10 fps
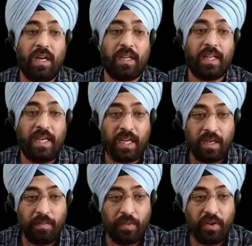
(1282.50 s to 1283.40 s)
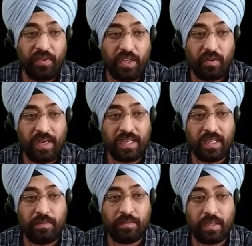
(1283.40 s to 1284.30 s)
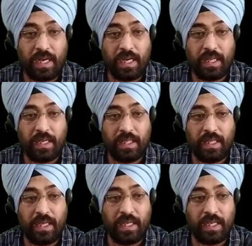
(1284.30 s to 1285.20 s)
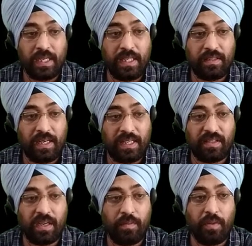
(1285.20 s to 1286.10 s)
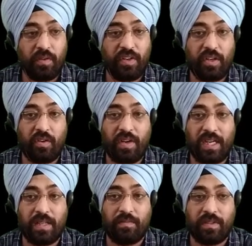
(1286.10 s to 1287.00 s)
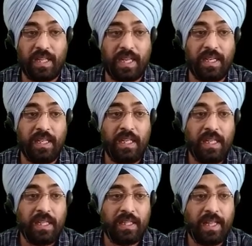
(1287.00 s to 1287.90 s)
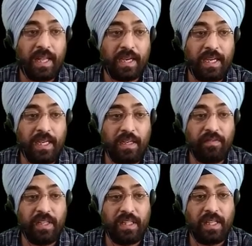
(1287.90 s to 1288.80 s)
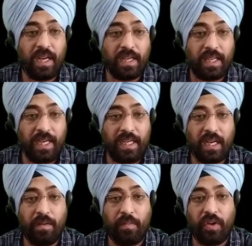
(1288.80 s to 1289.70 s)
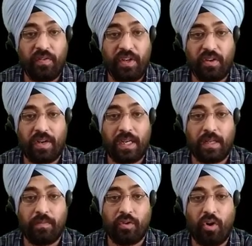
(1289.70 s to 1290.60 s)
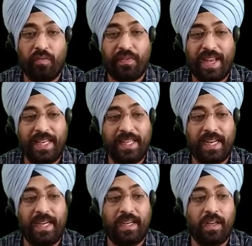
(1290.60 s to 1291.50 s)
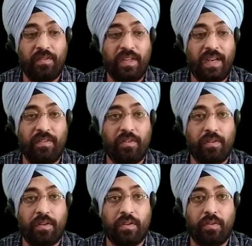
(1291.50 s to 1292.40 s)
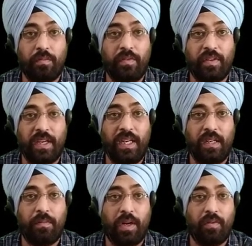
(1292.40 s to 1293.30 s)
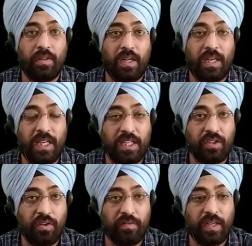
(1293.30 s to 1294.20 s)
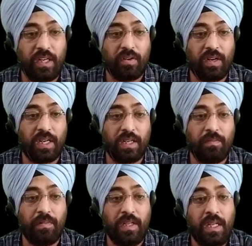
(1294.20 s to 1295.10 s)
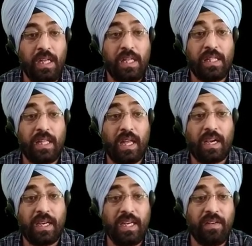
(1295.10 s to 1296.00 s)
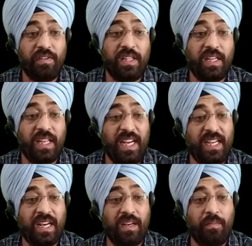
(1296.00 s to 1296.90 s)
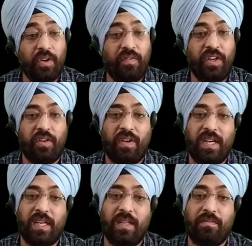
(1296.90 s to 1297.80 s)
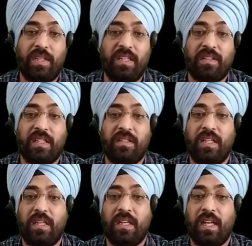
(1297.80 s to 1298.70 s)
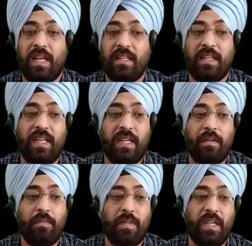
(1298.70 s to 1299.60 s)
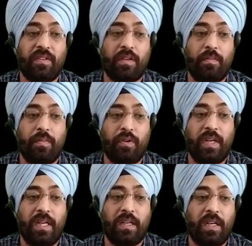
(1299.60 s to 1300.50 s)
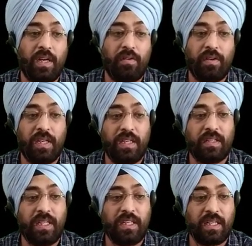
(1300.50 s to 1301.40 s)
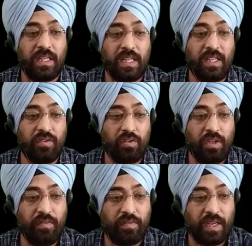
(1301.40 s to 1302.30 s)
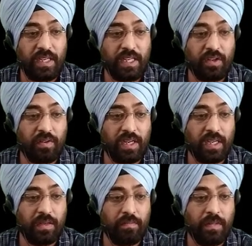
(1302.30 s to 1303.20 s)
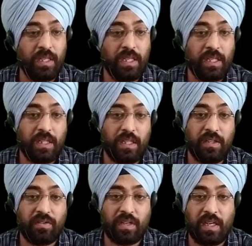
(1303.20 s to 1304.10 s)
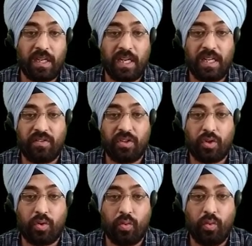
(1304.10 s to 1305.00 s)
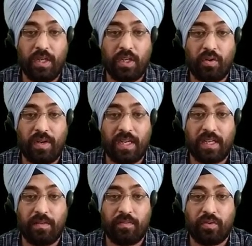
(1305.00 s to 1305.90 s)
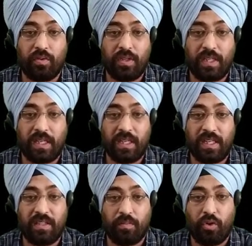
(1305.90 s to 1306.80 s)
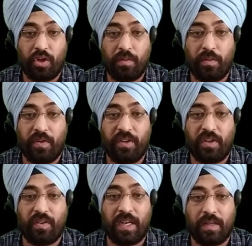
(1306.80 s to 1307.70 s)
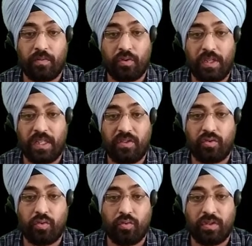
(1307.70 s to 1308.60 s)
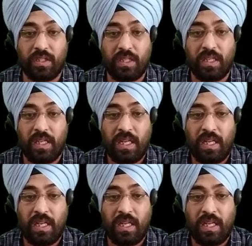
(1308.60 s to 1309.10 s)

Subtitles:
greater number of heteroatoms and another ring contains the lesser number of heteroatoms, then the ring with the greater number of heteroatoms of any kind, now we have not to be worried about the nature of the heteroatom, the ring with the greater number of heteroatoms is considered as a base component. Now here say it contains only one heteroatom, this contains two heteroatoms, so it contains more number of heteroatoms, so it is chosen